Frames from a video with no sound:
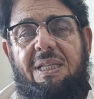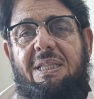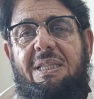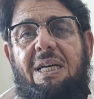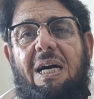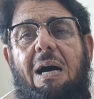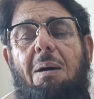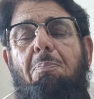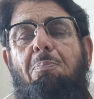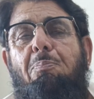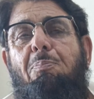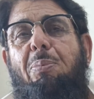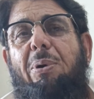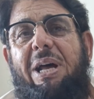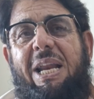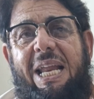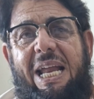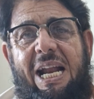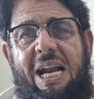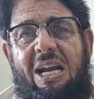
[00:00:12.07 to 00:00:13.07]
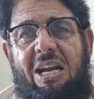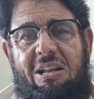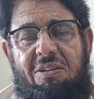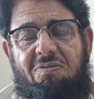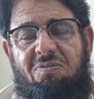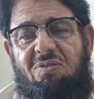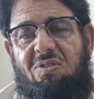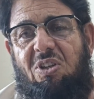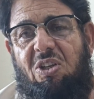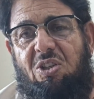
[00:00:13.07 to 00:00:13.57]
The upper end
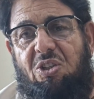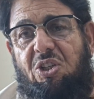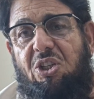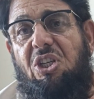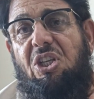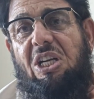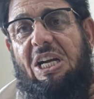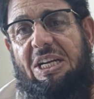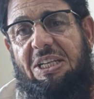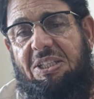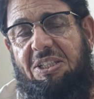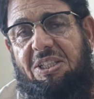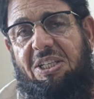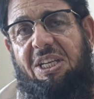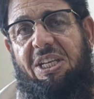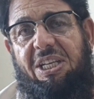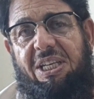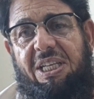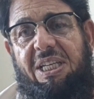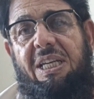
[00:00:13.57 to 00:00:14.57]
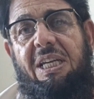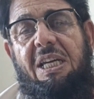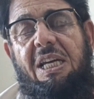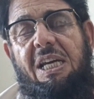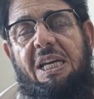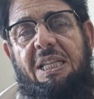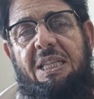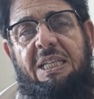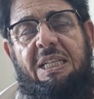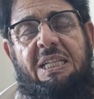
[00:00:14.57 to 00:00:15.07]
of the
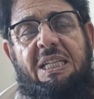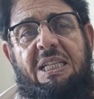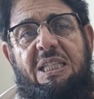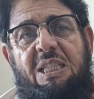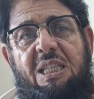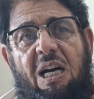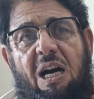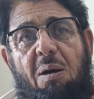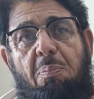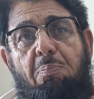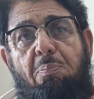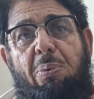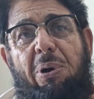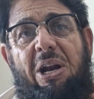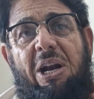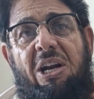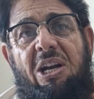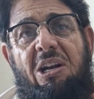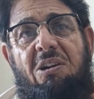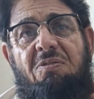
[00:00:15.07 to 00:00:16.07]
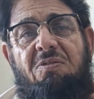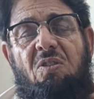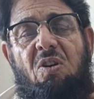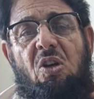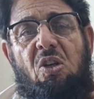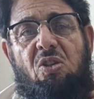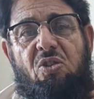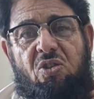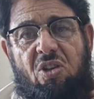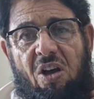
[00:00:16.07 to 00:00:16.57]
GIT, that is the upper end of
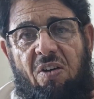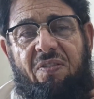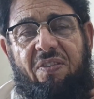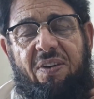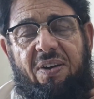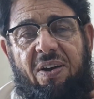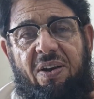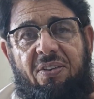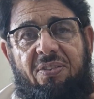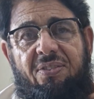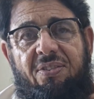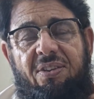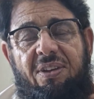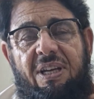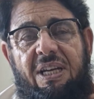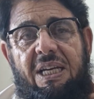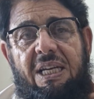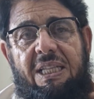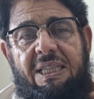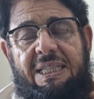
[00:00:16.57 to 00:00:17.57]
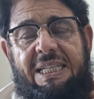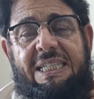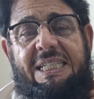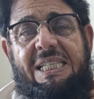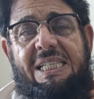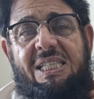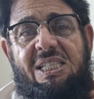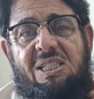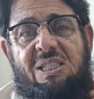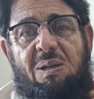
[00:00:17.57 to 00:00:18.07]
esophagus, that
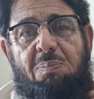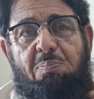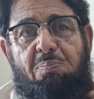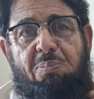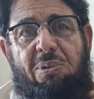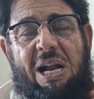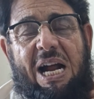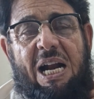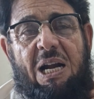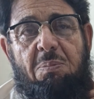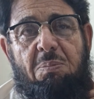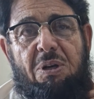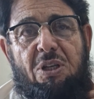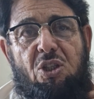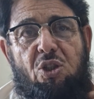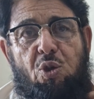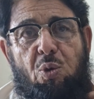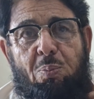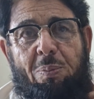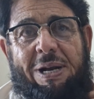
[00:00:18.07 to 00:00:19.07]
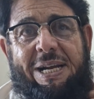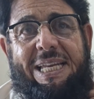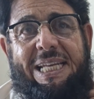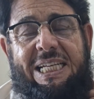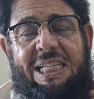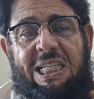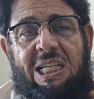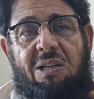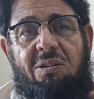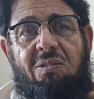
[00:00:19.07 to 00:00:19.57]
is supplied by
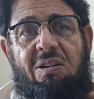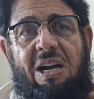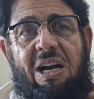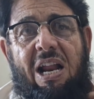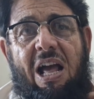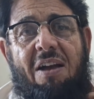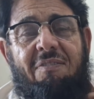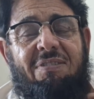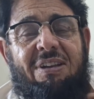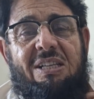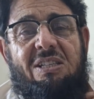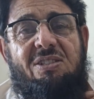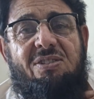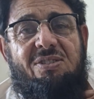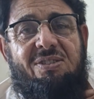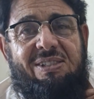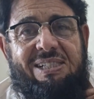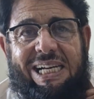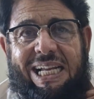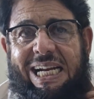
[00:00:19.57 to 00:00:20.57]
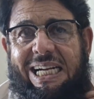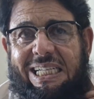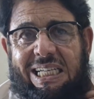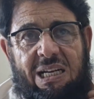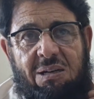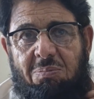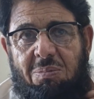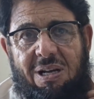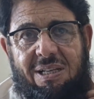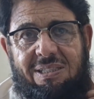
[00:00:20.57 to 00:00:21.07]
somatic nerve and having
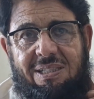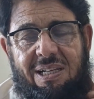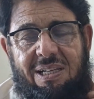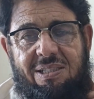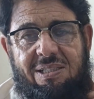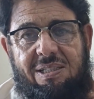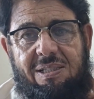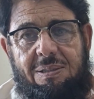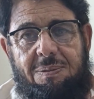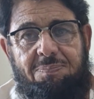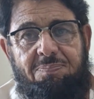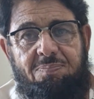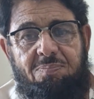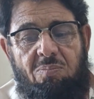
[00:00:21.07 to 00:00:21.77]
skeletal muscles.